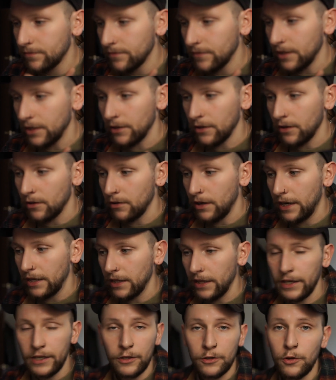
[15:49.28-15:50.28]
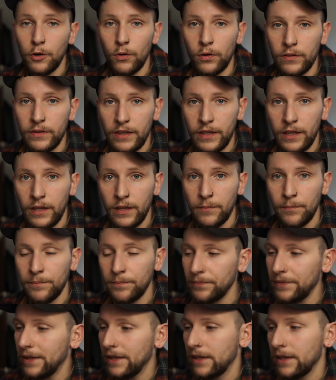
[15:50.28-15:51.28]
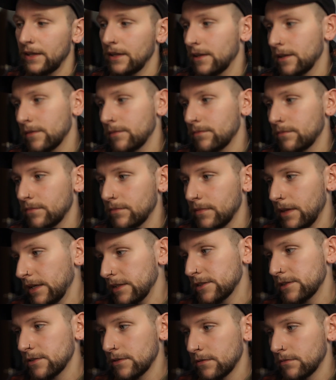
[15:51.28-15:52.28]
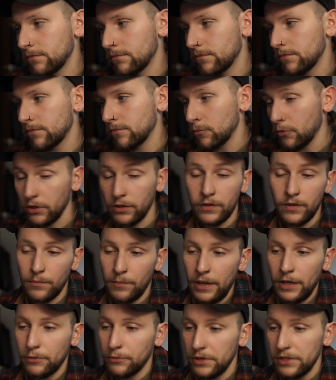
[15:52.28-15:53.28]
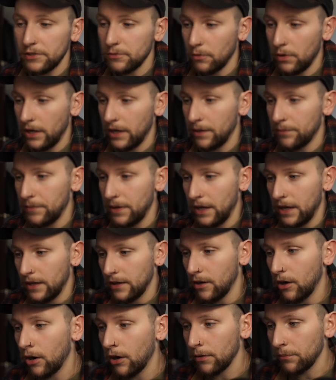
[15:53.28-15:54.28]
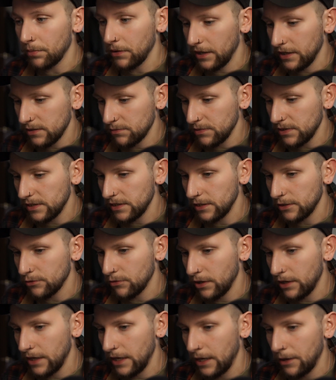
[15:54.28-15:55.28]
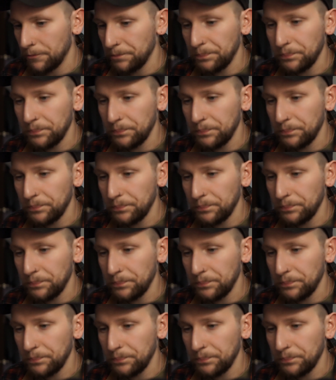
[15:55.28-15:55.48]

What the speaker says: You know, I like a Nord theme, and that's really the main reason why I'm not on Plasma 6 right now.